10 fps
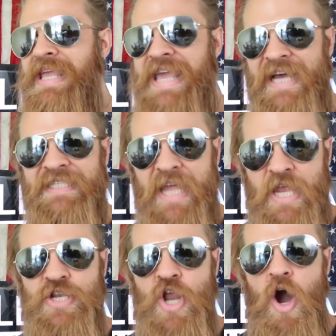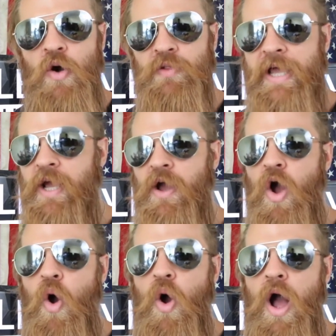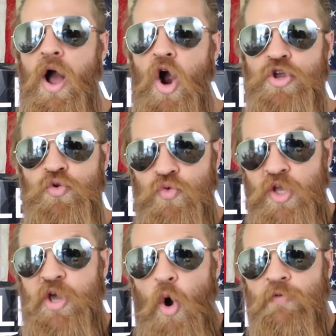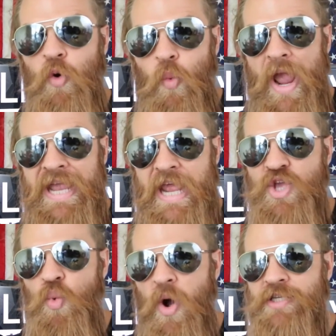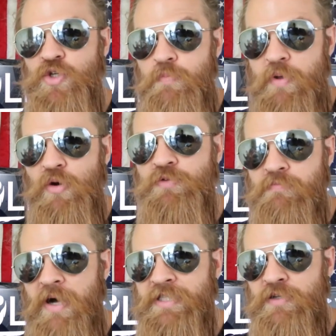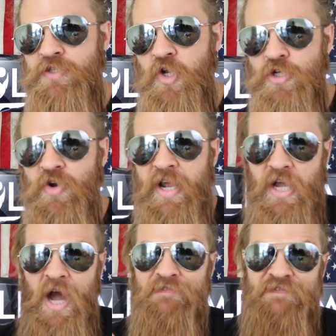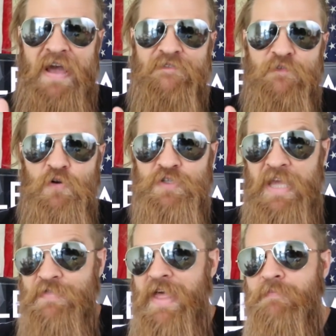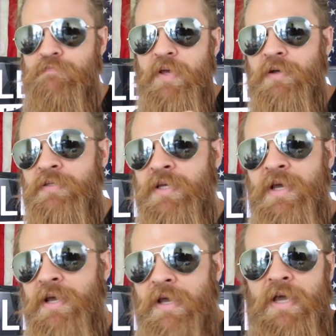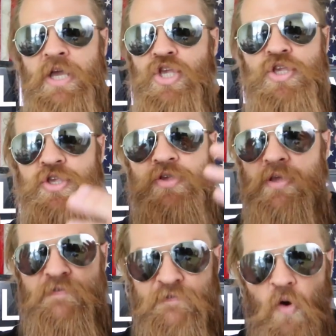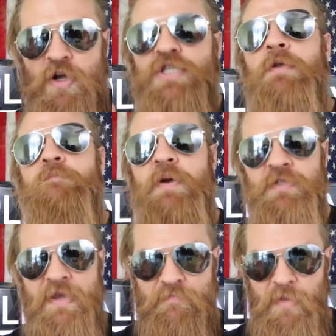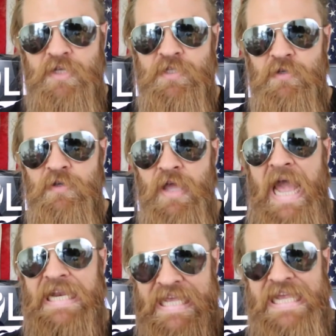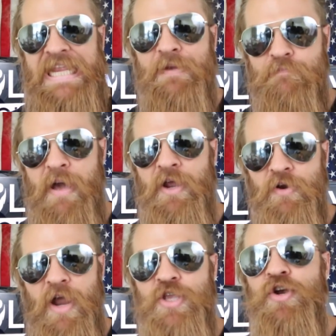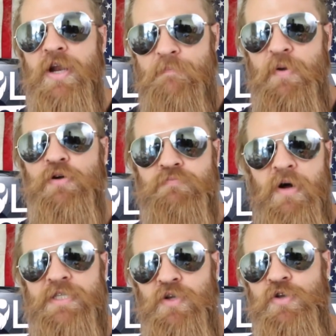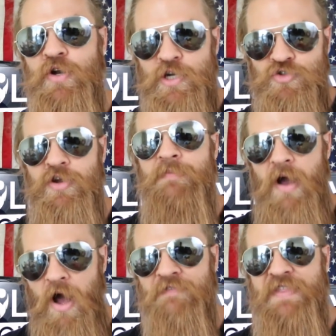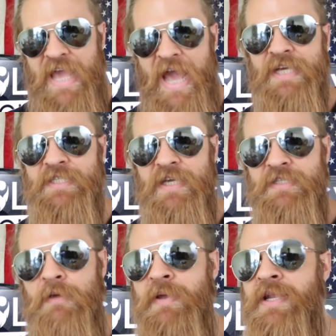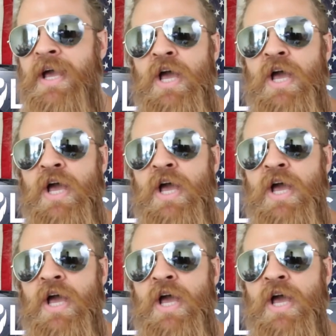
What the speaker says: Yes and no. Like, are you really overweight and you want to build muscle, so you're gonna try to cut fat first and then build? Focus on building muscle and eating better, and you're gonna build muscle and you're gonna trim off the excess. I mean,